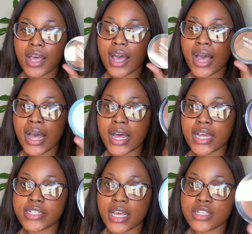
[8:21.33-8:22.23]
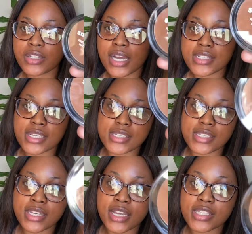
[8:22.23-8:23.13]
and as you guys can
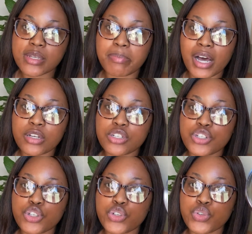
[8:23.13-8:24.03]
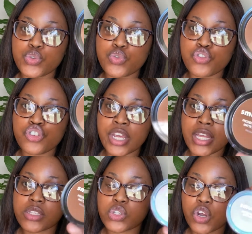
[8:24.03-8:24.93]
see, it's about 2
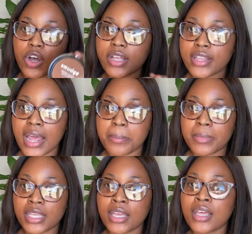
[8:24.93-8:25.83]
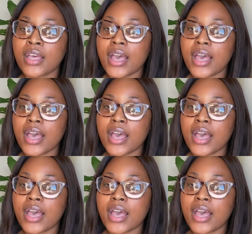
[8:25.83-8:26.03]
shades darker than me,